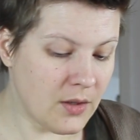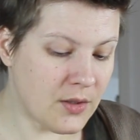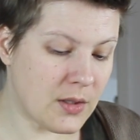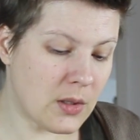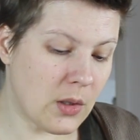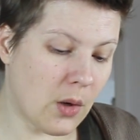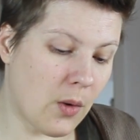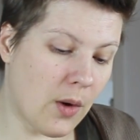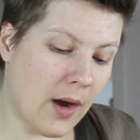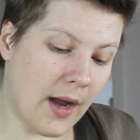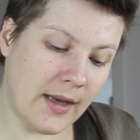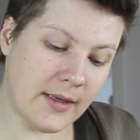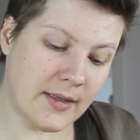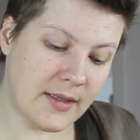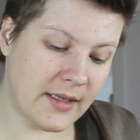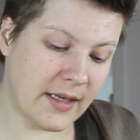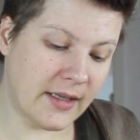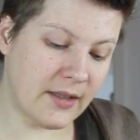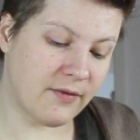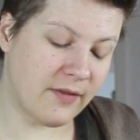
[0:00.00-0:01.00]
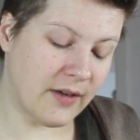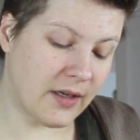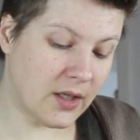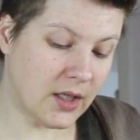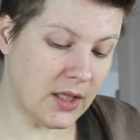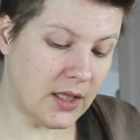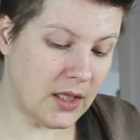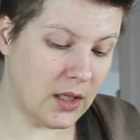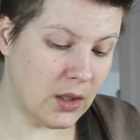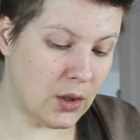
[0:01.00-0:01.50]
So I stayed
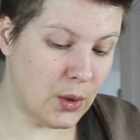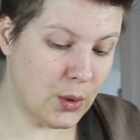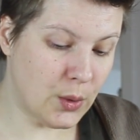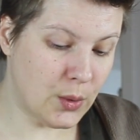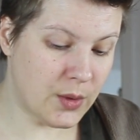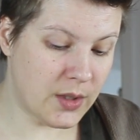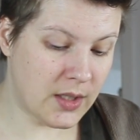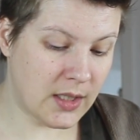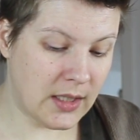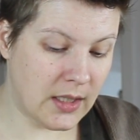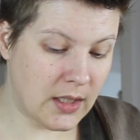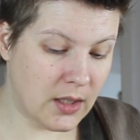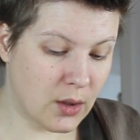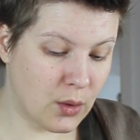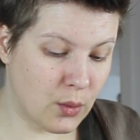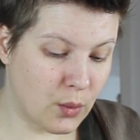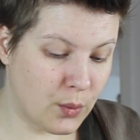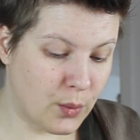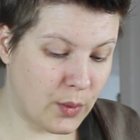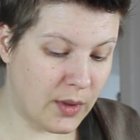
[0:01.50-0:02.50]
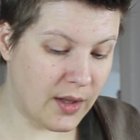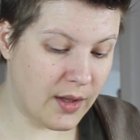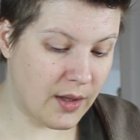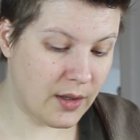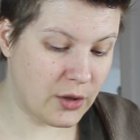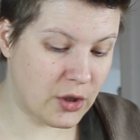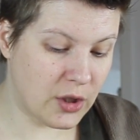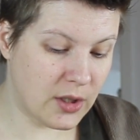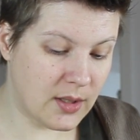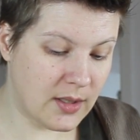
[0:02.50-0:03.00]
very loose here
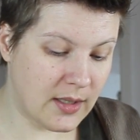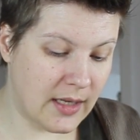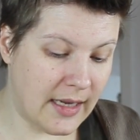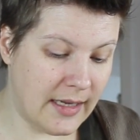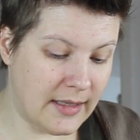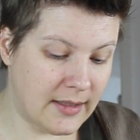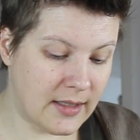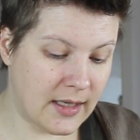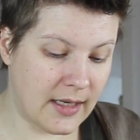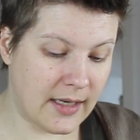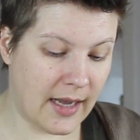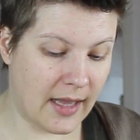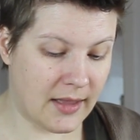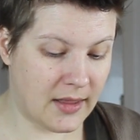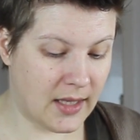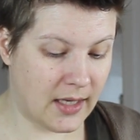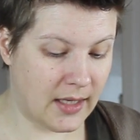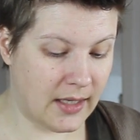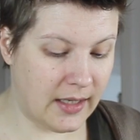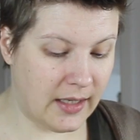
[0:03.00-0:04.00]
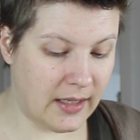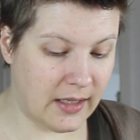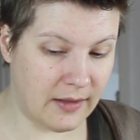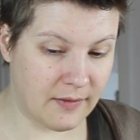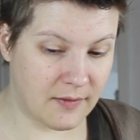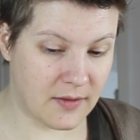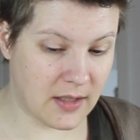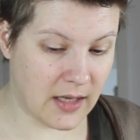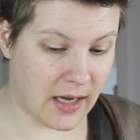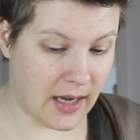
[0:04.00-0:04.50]
with just hinting at the
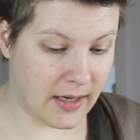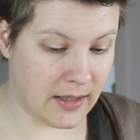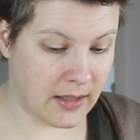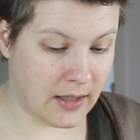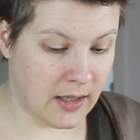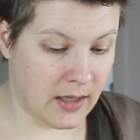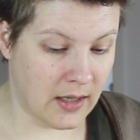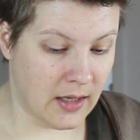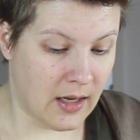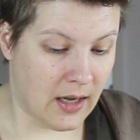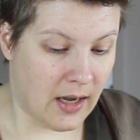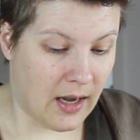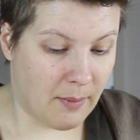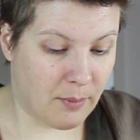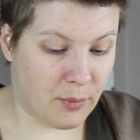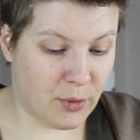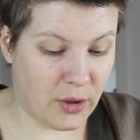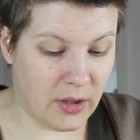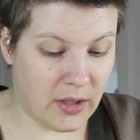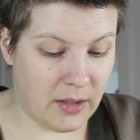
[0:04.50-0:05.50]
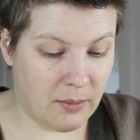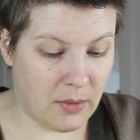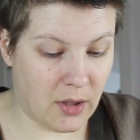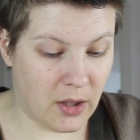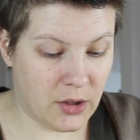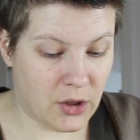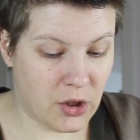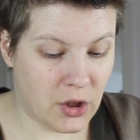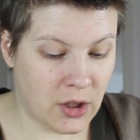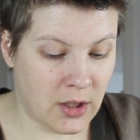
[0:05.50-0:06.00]
leaves, and I'm pretty
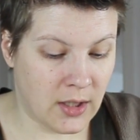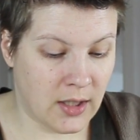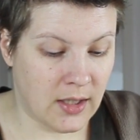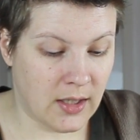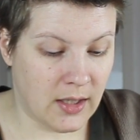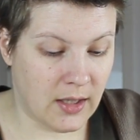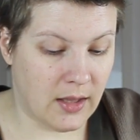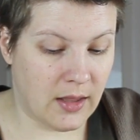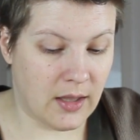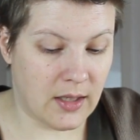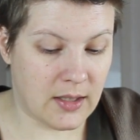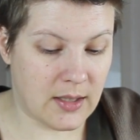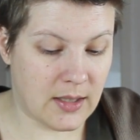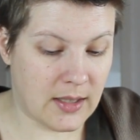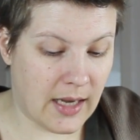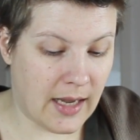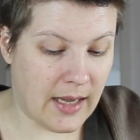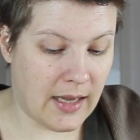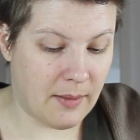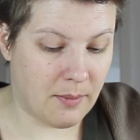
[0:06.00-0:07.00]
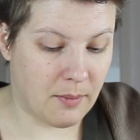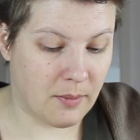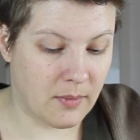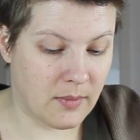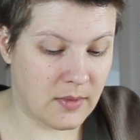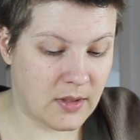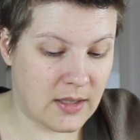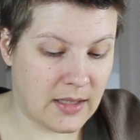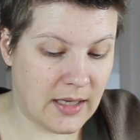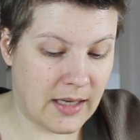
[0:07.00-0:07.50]
much in the
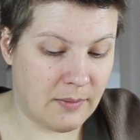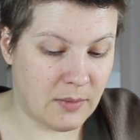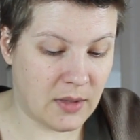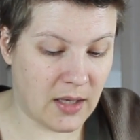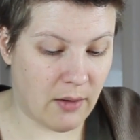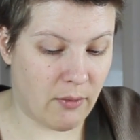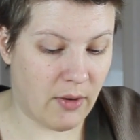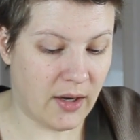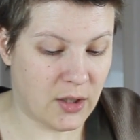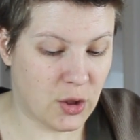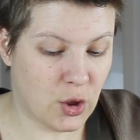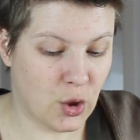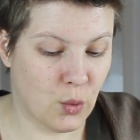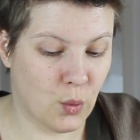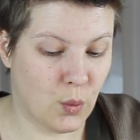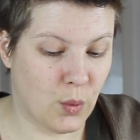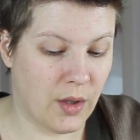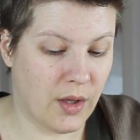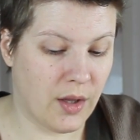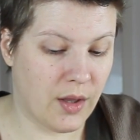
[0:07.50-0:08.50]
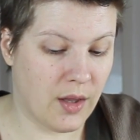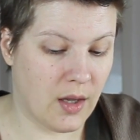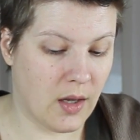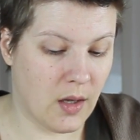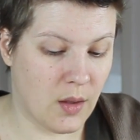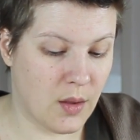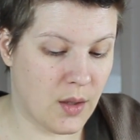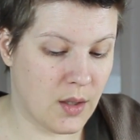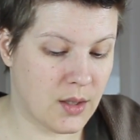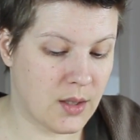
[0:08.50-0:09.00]
same direction with
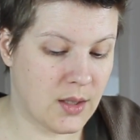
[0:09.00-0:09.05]
the